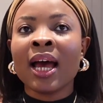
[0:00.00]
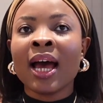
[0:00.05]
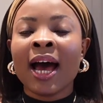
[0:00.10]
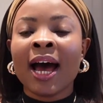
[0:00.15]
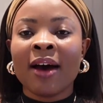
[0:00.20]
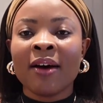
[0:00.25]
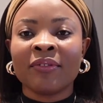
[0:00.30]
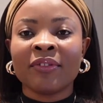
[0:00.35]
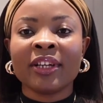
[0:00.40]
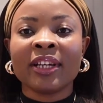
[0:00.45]

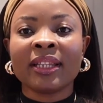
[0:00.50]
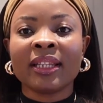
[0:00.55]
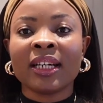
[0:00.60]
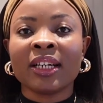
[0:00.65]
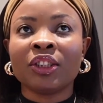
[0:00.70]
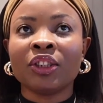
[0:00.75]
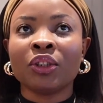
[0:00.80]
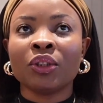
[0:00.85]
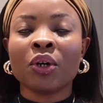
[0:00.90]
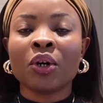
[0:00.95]
After
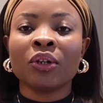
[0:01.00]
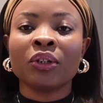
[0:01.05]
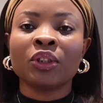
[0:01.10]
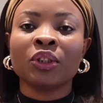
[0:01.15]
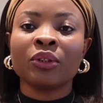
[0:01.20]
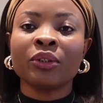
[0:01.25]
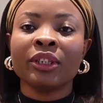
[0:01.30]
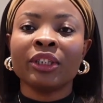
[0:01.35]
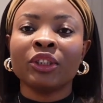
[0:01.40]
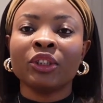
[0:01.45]
that, you
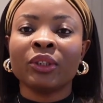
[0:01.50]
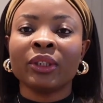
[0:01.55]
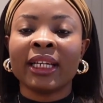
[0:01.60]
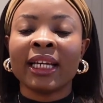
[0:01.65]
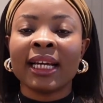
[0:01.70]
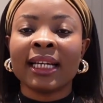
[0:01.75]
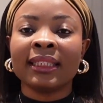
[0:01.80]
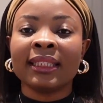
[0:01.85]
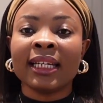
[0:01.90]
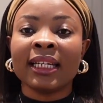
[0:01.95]
also need to
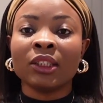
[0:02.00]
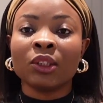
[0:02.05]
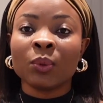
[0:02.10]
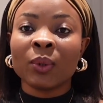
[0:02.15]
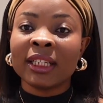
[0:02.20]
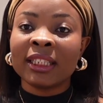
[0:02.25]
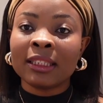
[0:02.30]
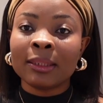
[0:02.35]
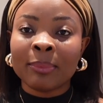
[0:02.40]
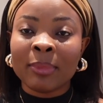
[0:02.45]
get a
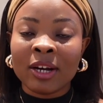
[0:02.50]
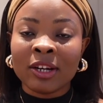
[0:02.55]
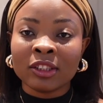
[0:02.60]
£20